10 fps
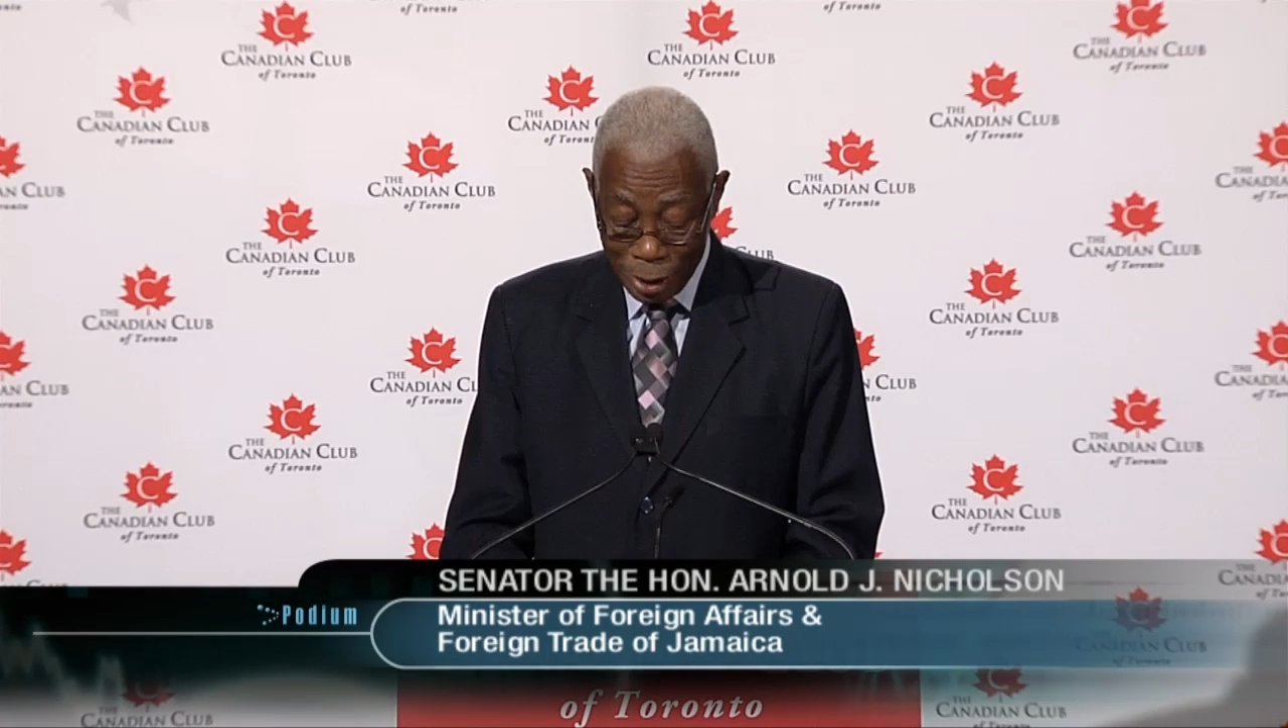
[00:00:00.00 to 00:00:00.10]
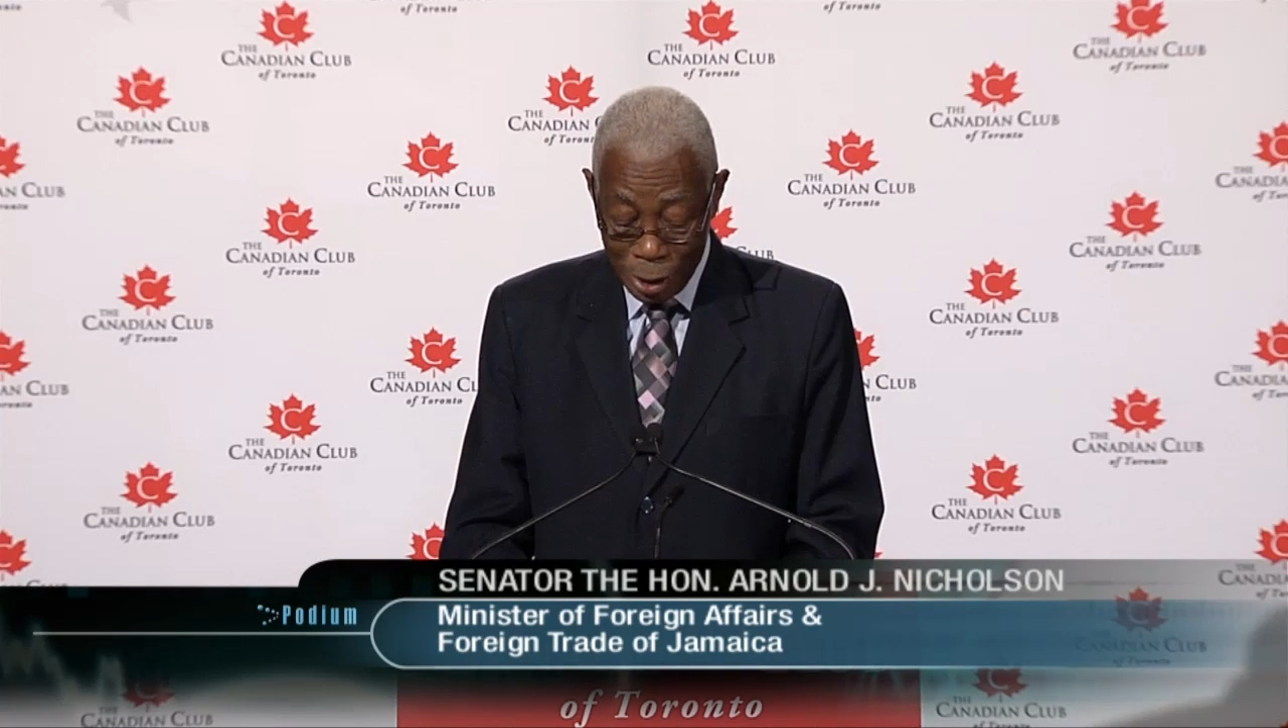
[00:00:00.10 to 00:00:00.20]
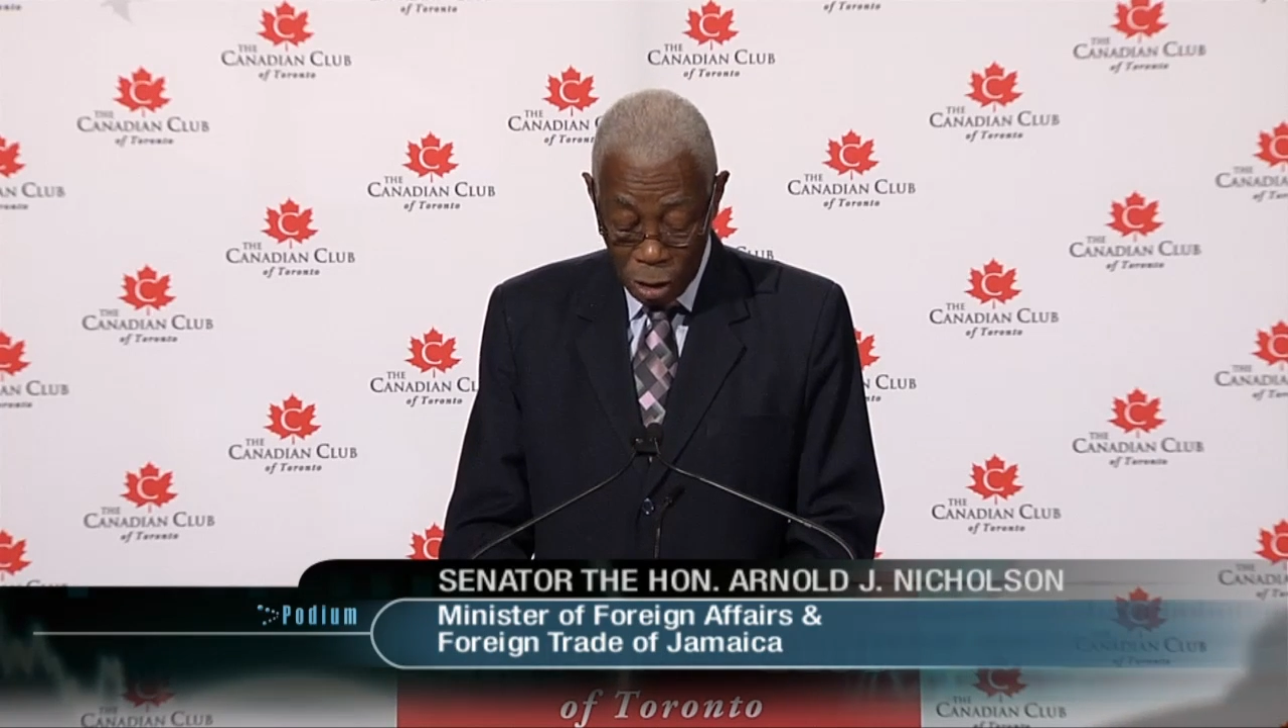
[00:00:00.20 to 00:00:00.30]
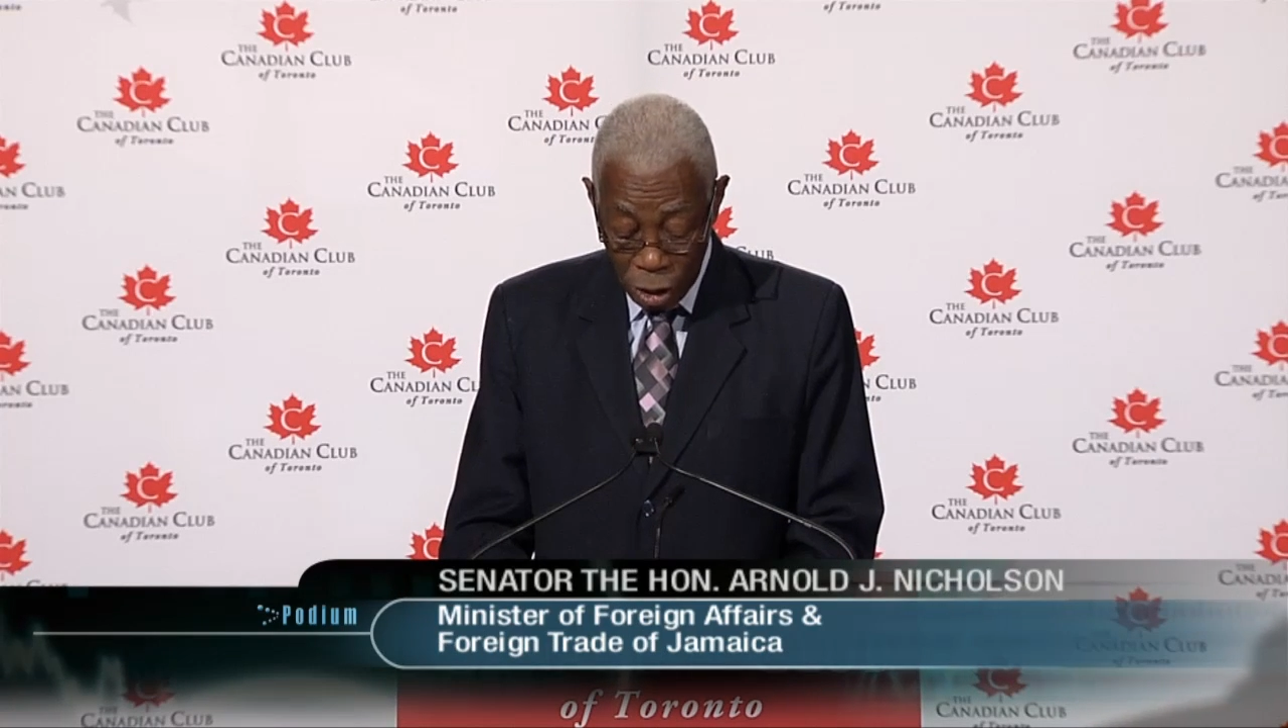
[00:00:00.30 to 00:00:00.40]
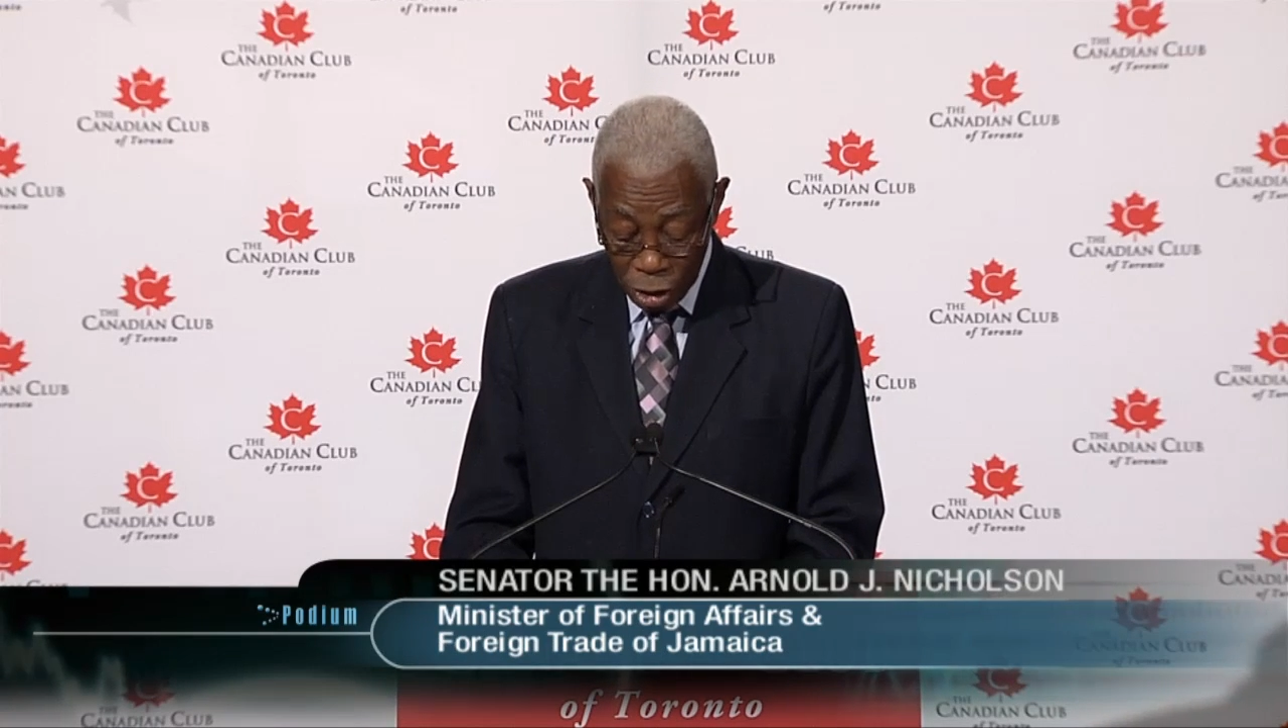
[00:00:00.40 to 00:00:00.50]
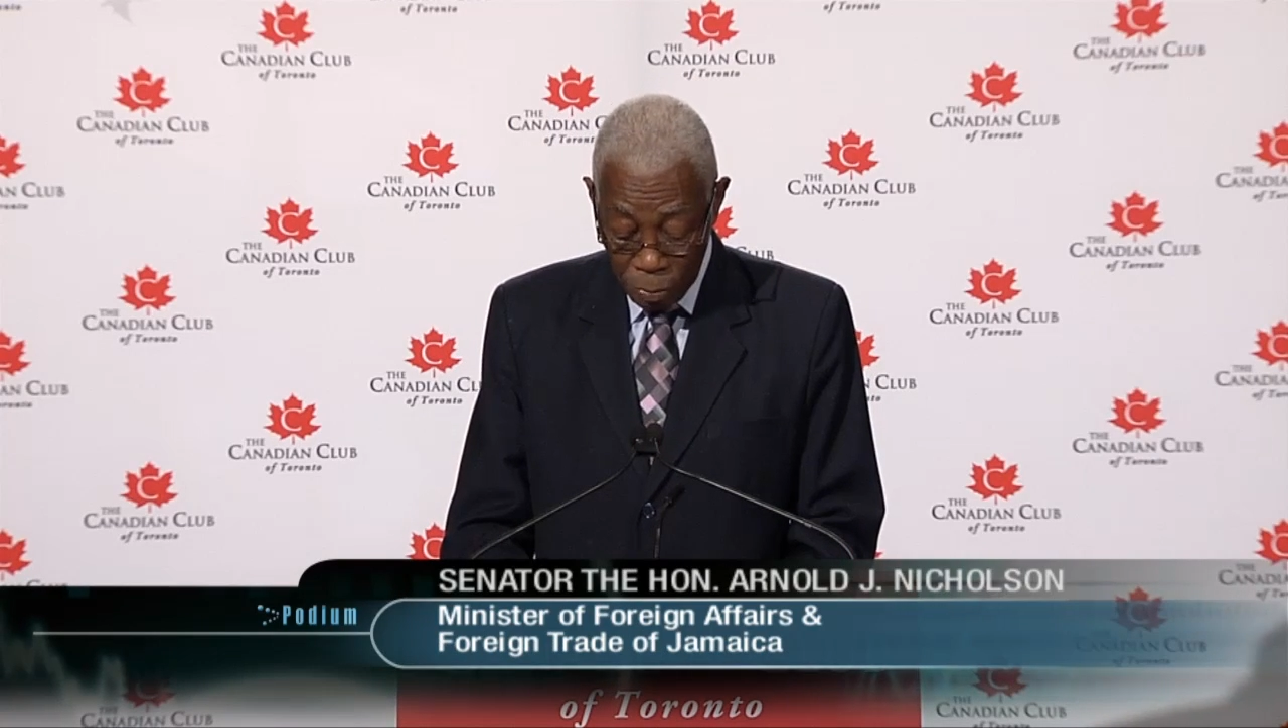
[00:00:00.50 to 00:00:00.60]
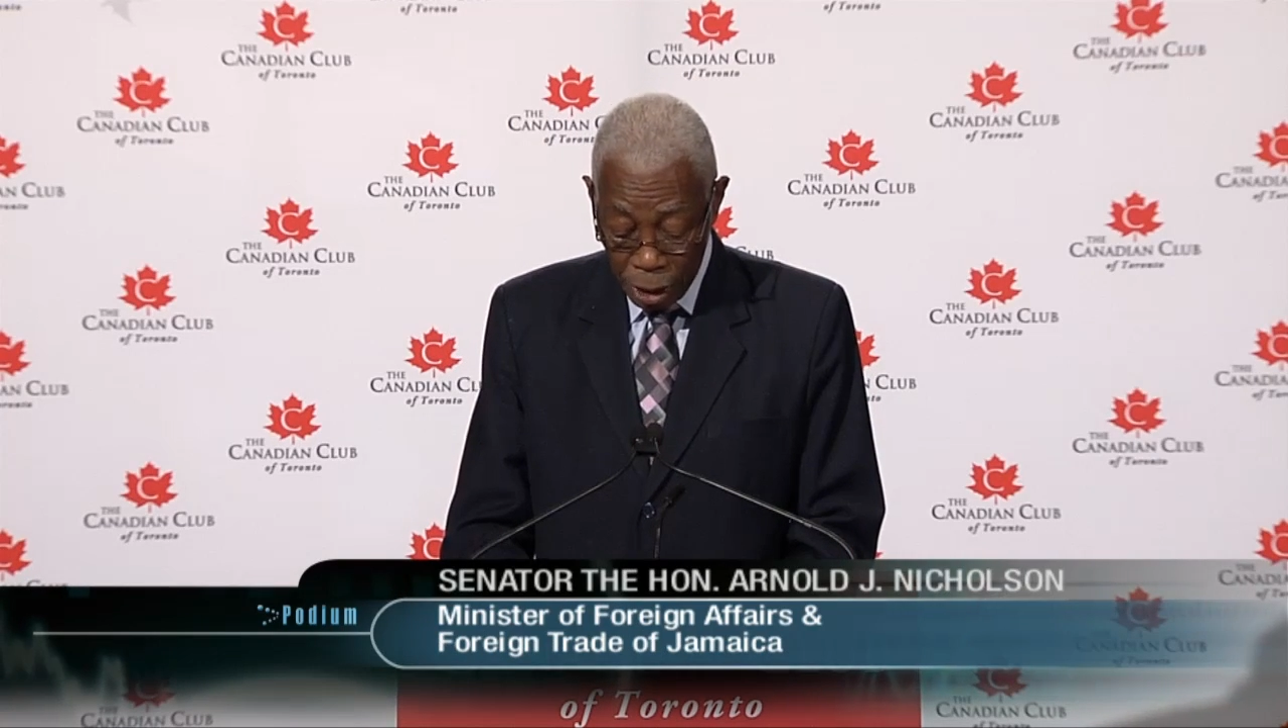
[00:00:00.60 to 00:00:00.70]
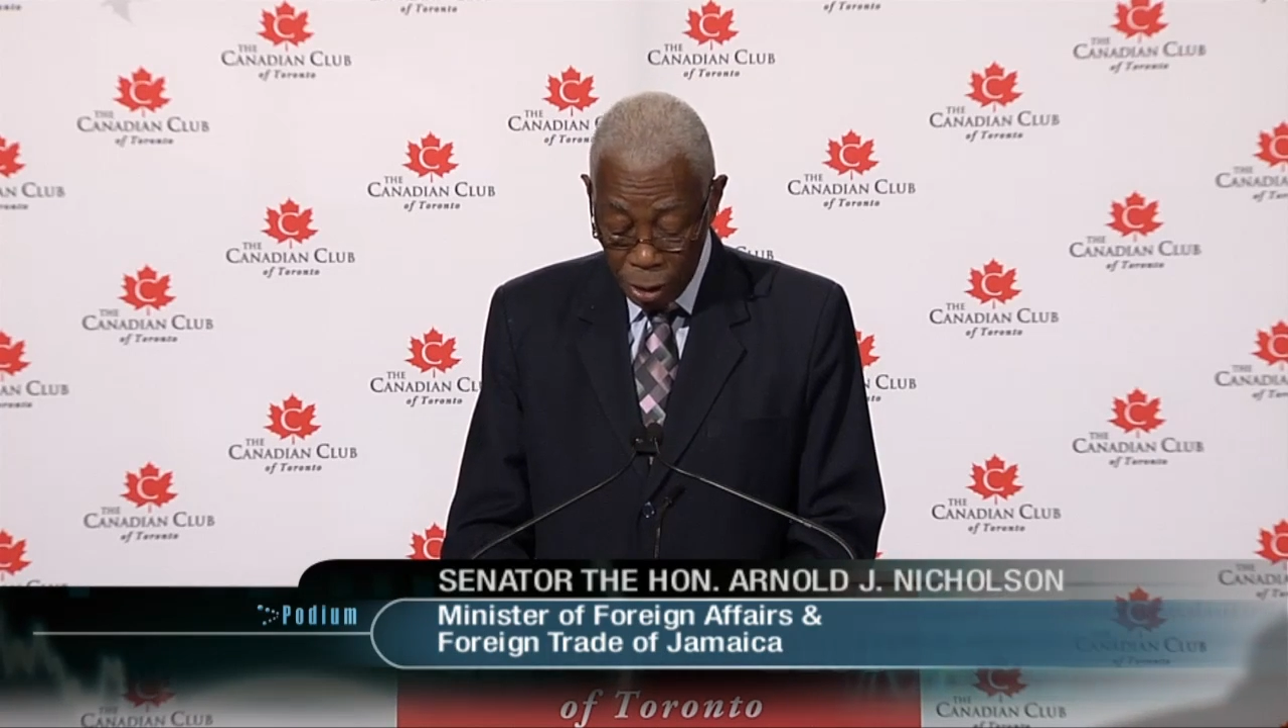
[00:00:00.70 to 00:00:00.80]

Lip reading: economy